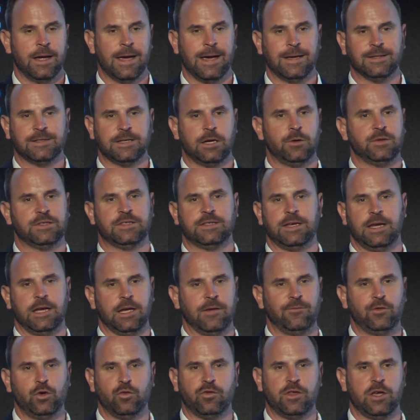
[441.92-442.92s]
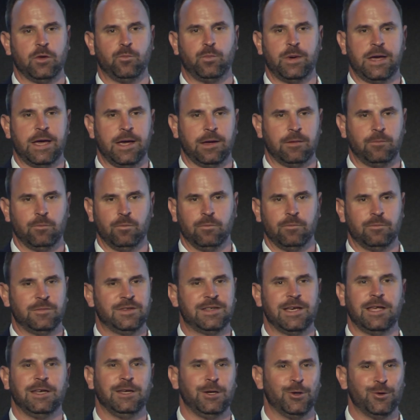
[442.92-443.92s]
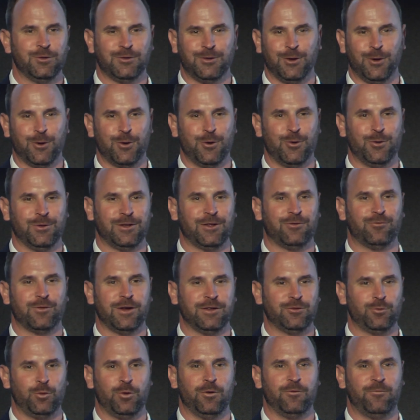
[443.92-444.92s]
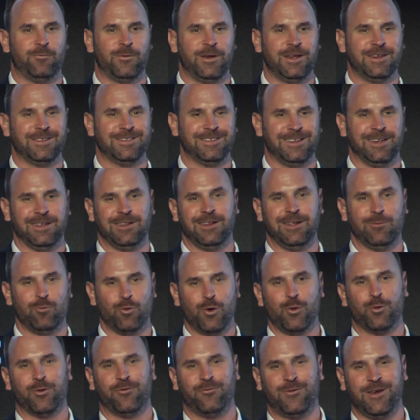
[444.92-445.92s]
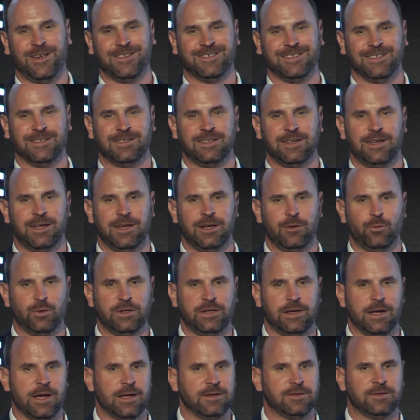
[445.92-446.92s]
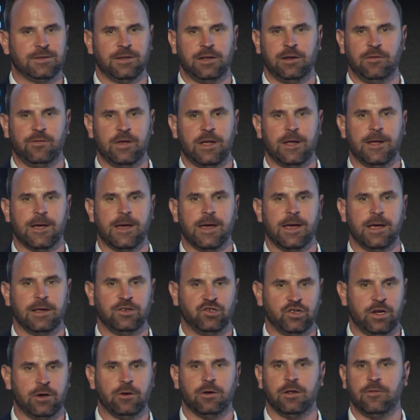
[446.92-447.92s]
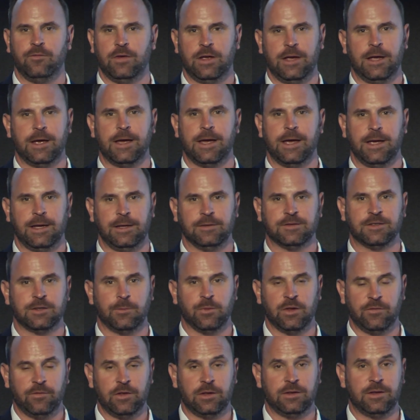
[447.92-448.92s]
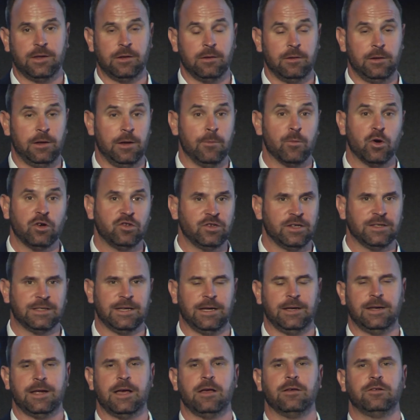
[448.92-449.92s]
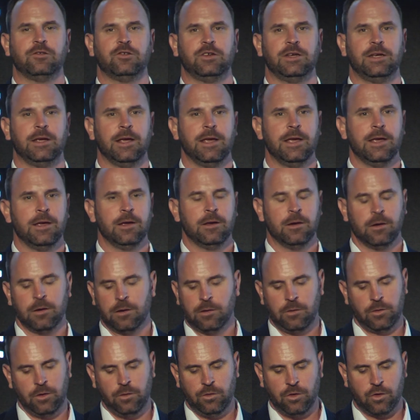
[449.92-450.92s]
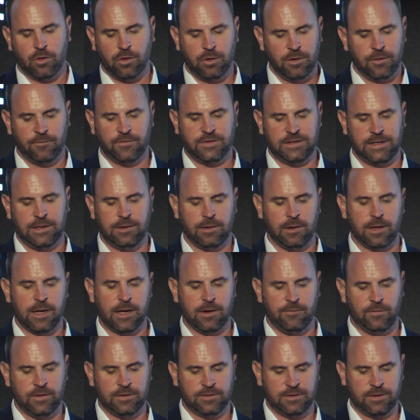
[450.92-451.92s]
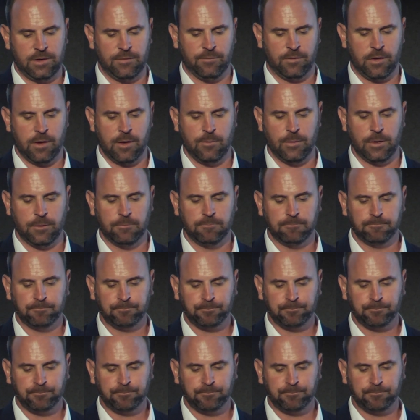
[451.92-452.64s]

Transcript: As I was saying, if you think back 10 years ago and the threats we were facing and then what we're facing today with the onset of AI, generative AI, and some of the emerging technology, couldn't have seen a lot of this stuff coming.